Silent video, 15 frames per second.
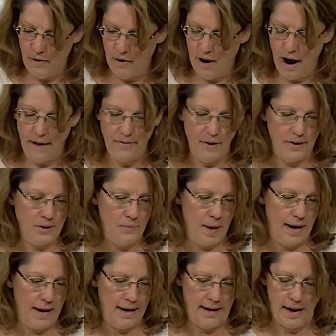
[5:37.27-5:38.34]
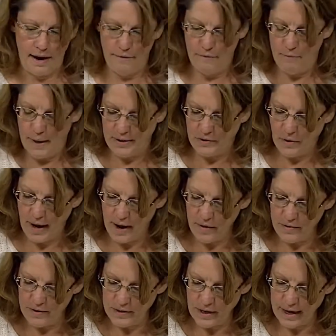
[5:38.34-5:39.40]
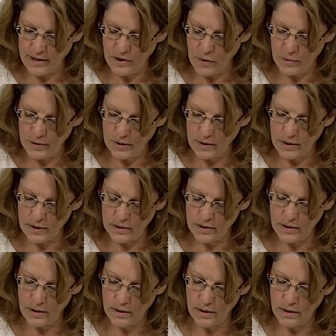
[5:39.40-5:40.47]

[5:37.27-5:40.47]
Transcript: or not there has been any kind of mental health diagnosis.